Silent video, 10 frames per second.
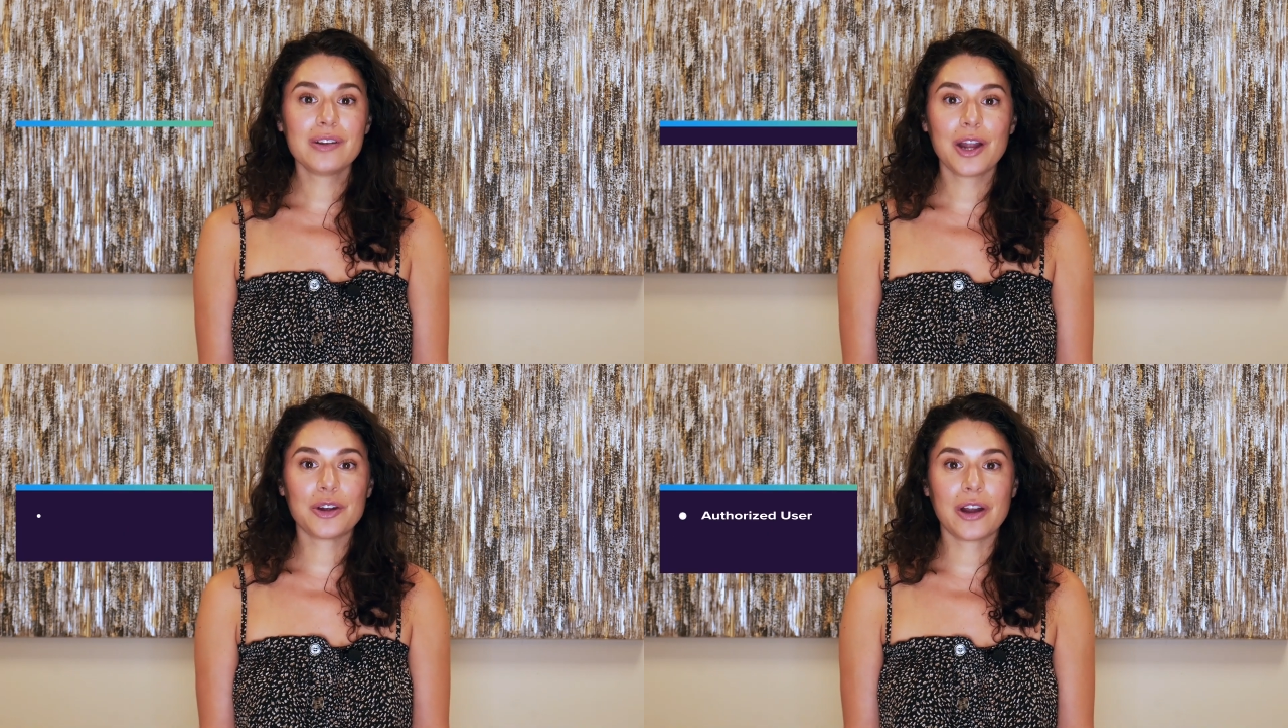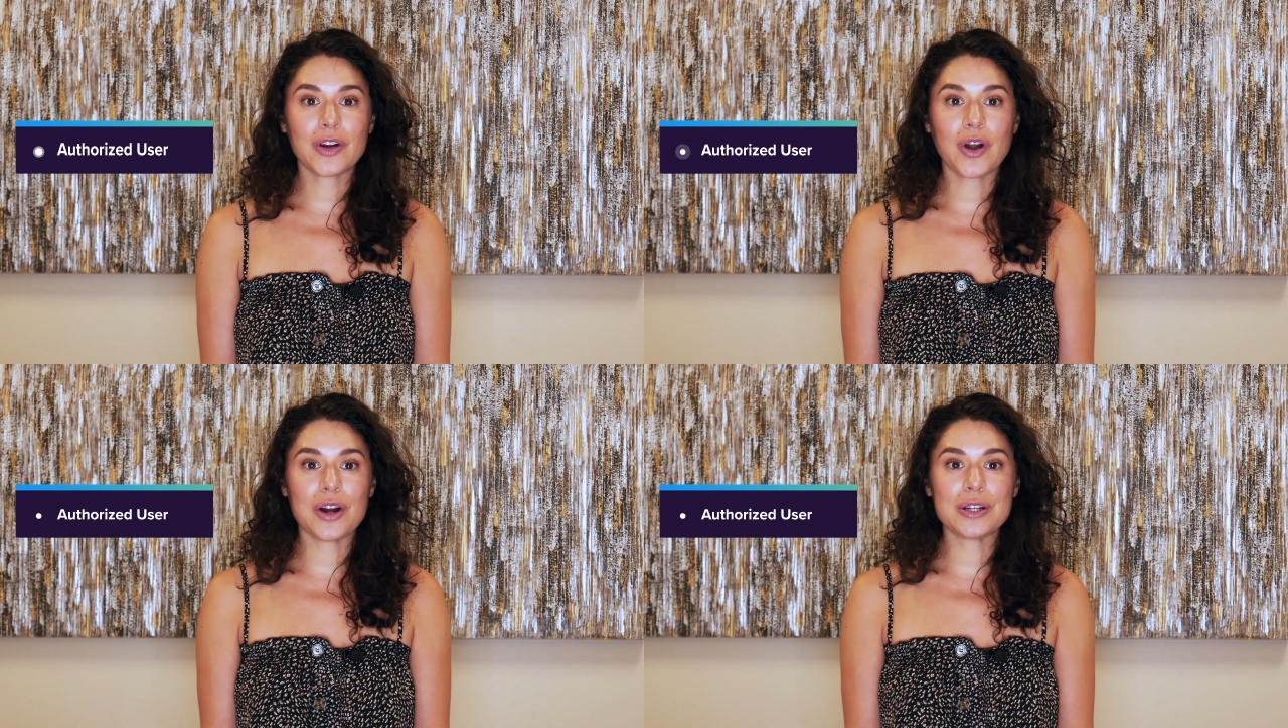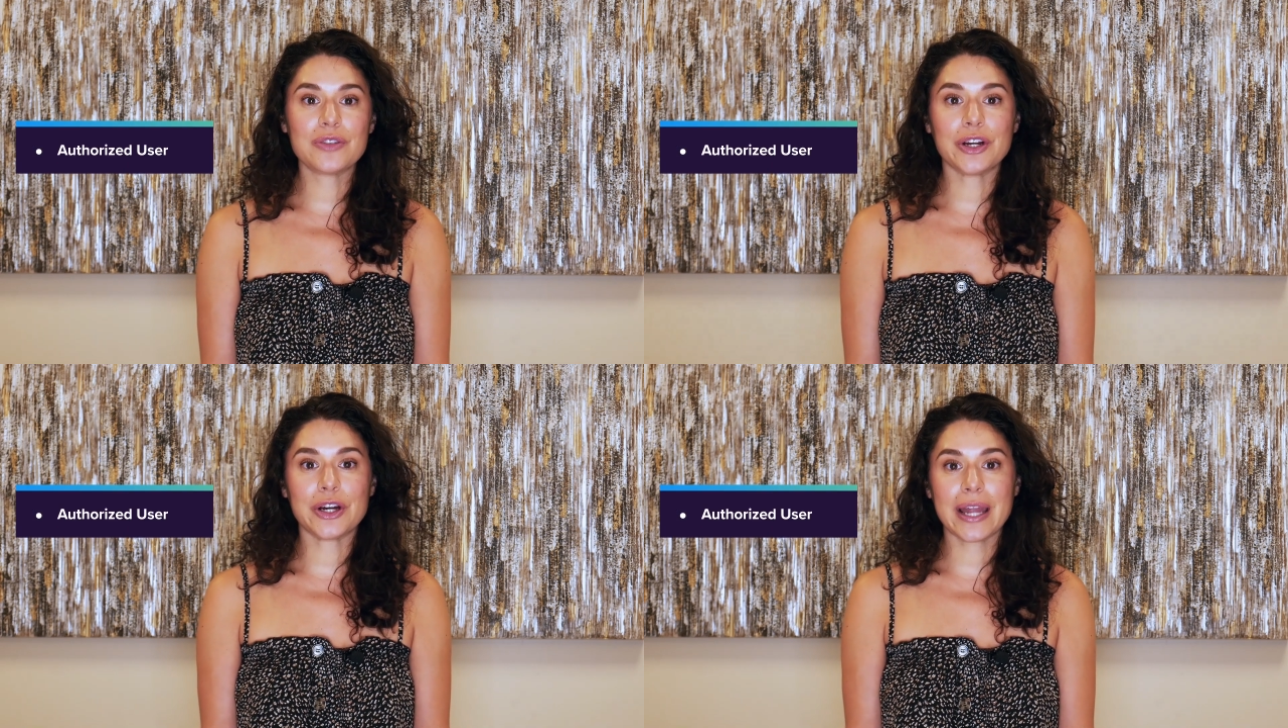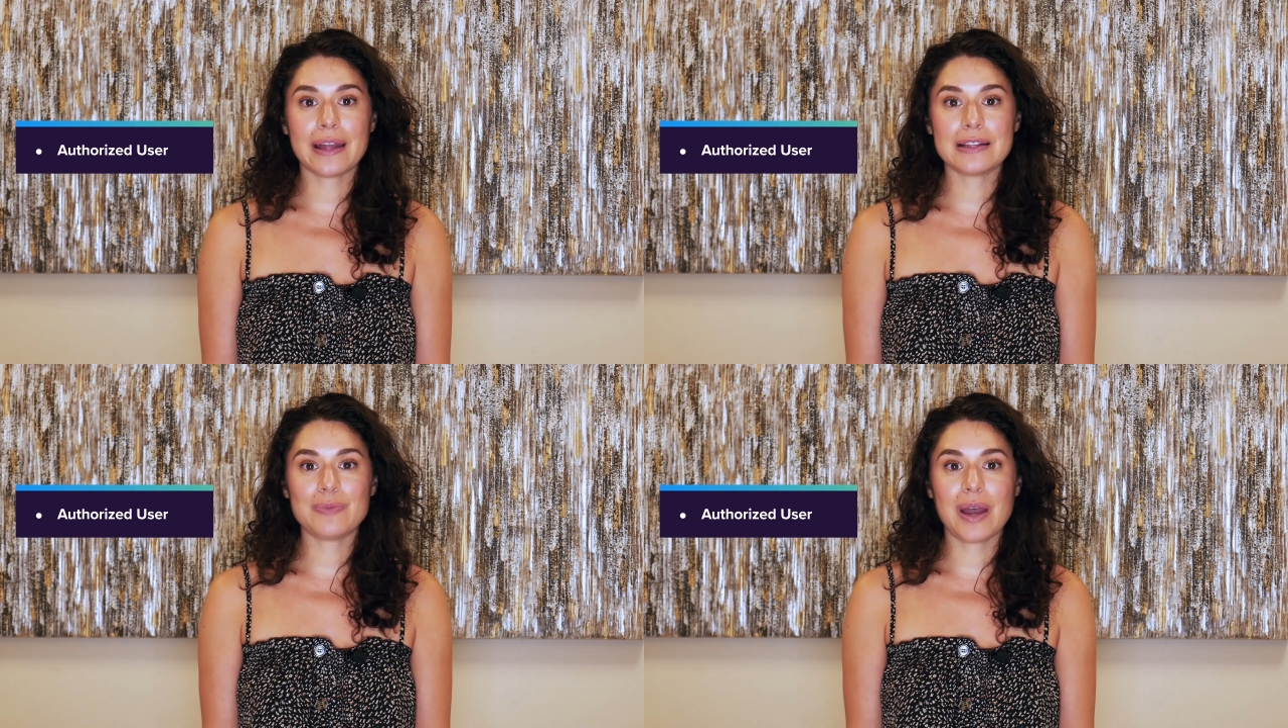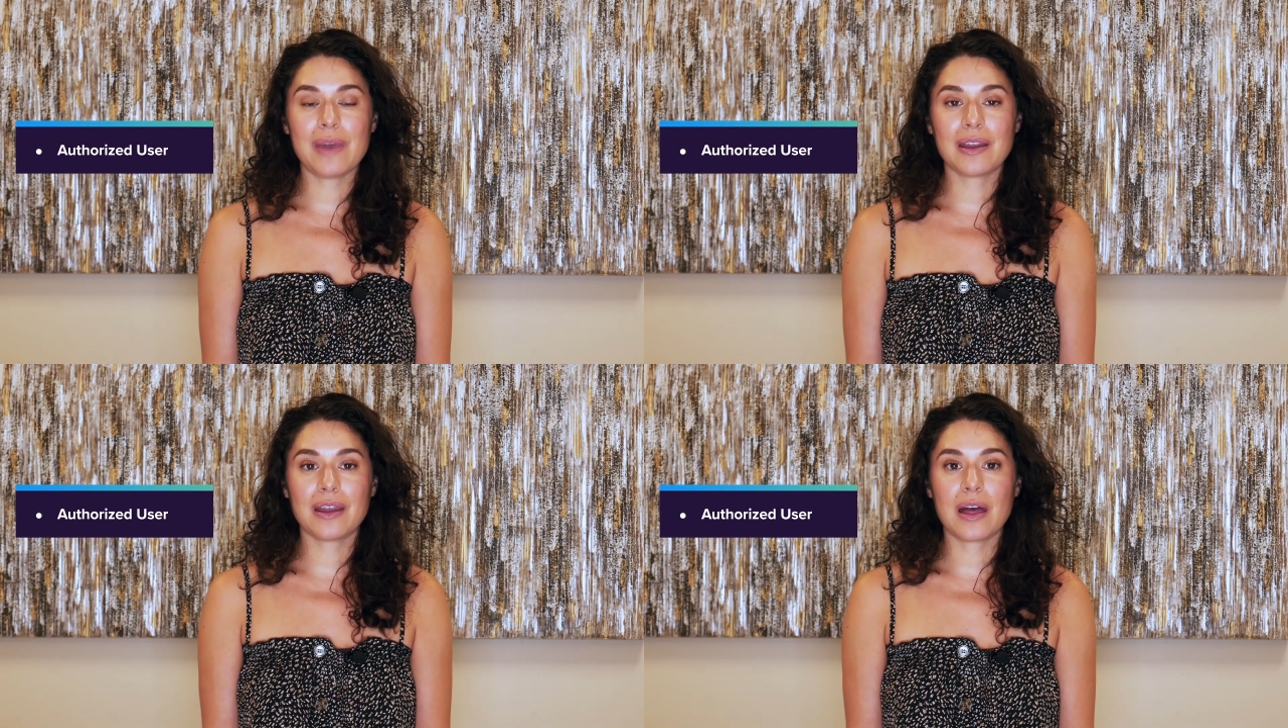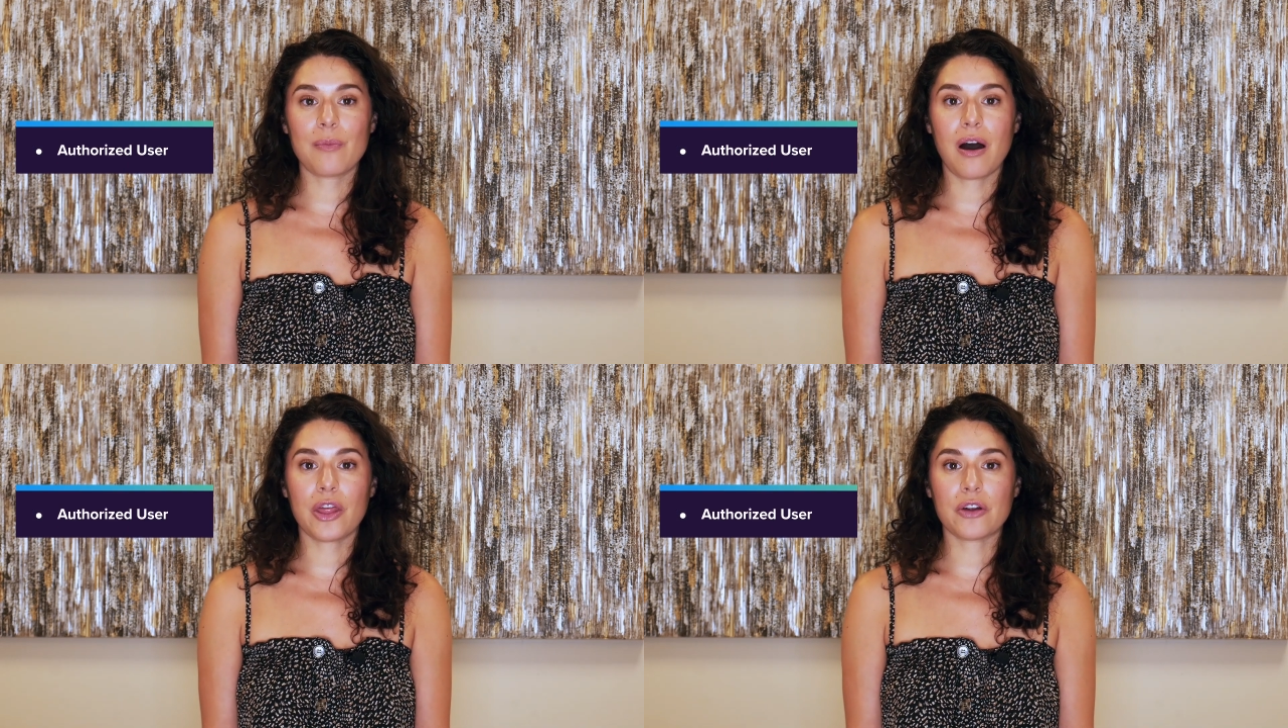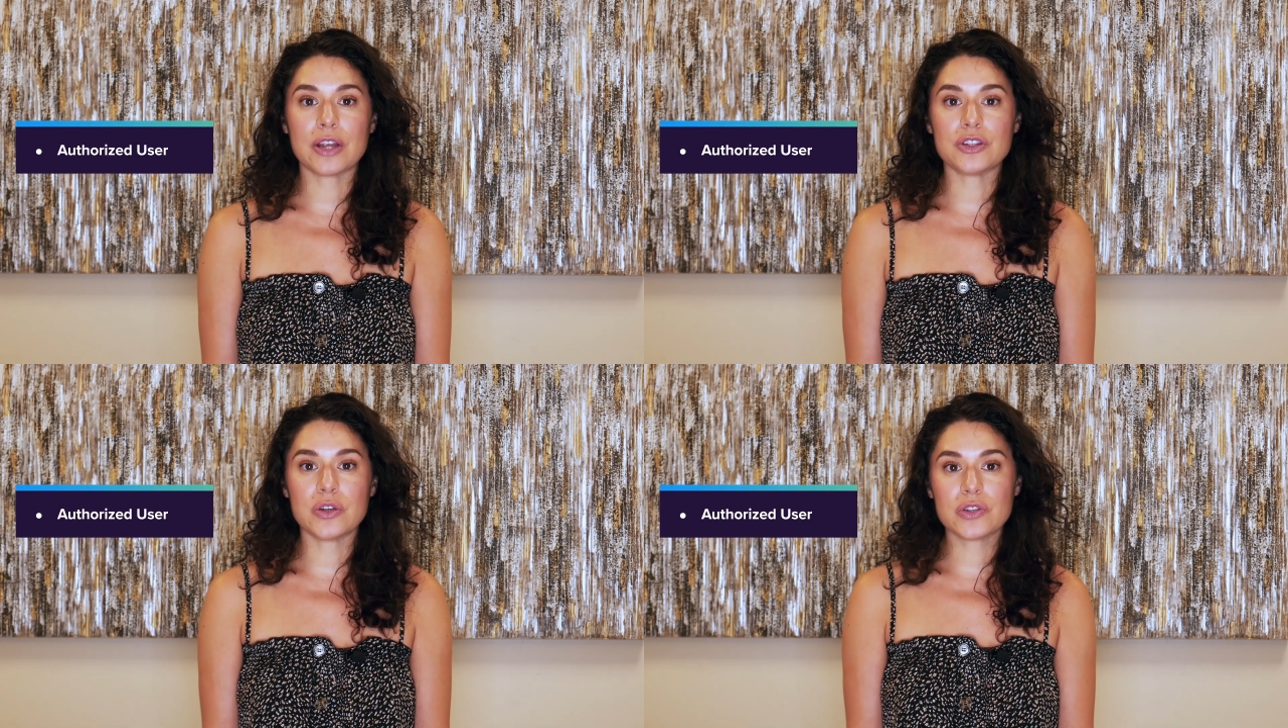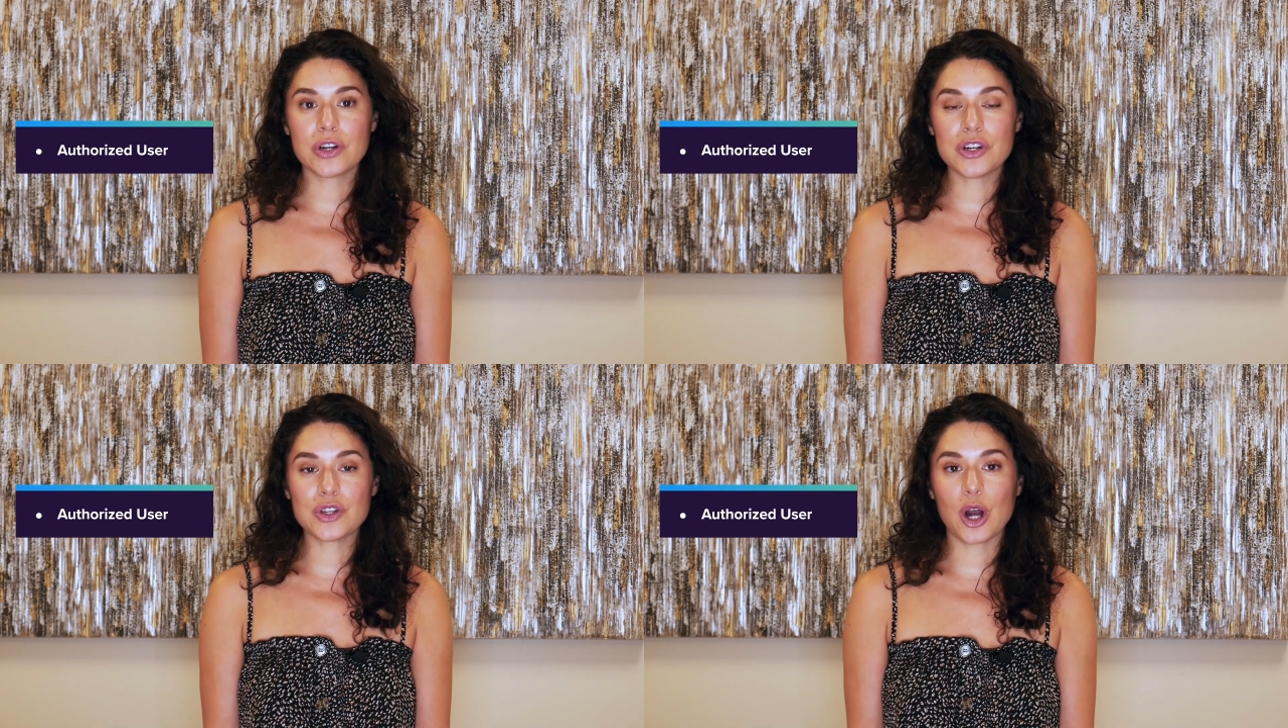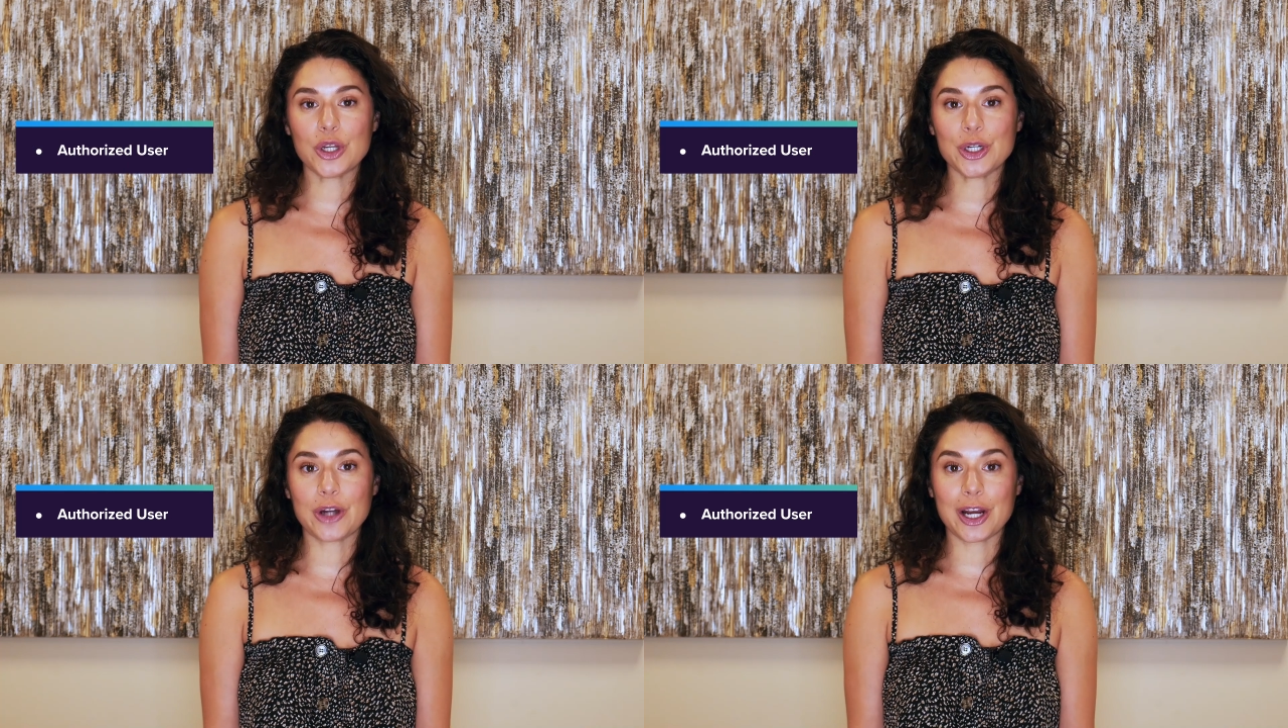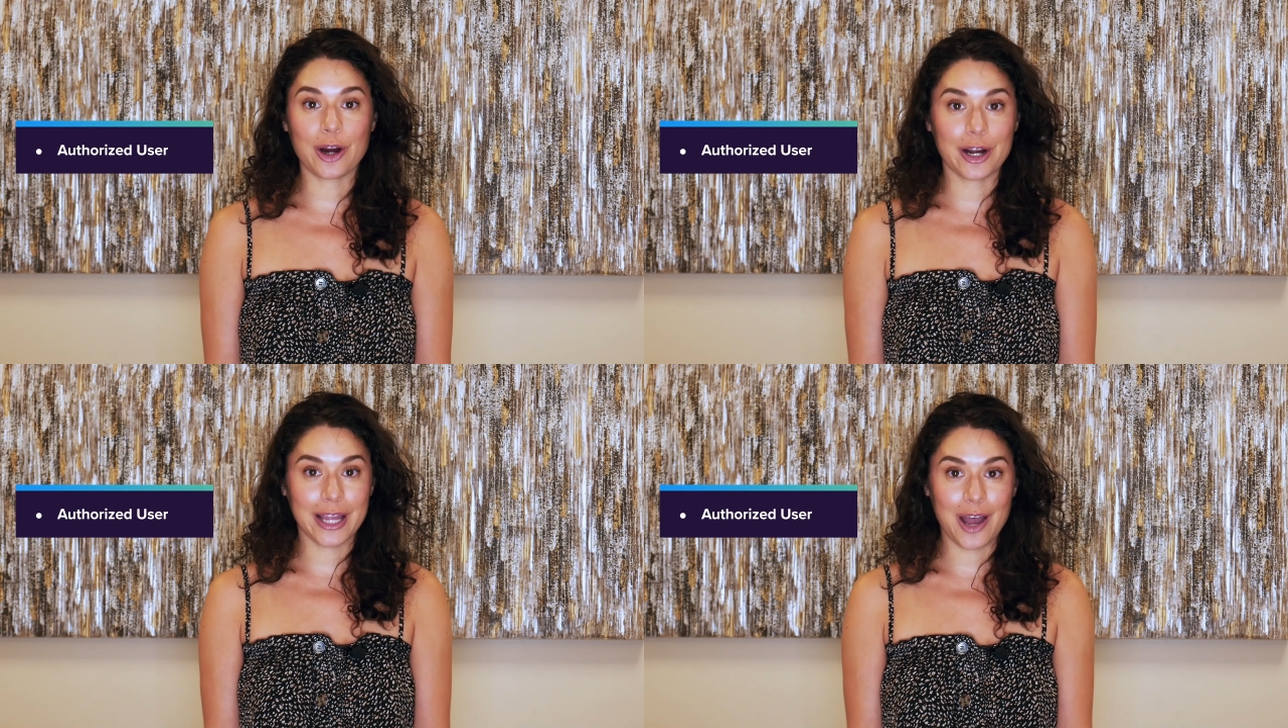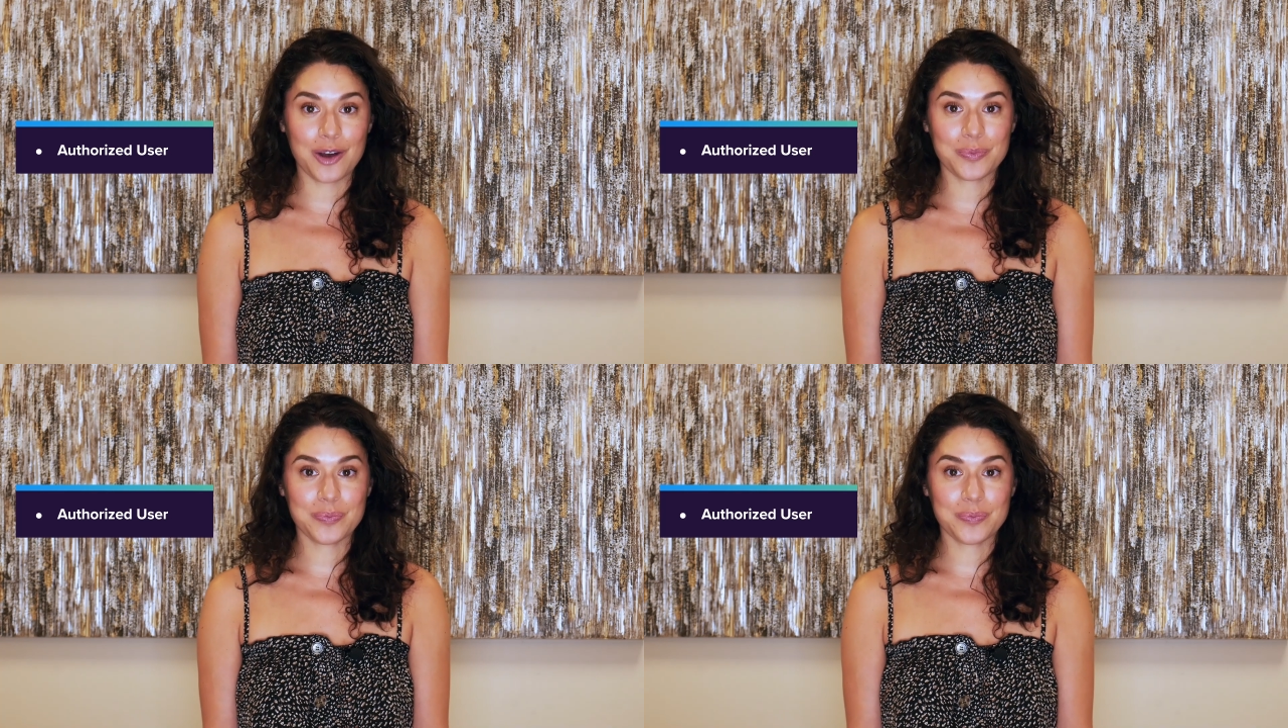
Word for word: get credit cards for your kids by making them authorized users on your credit card account.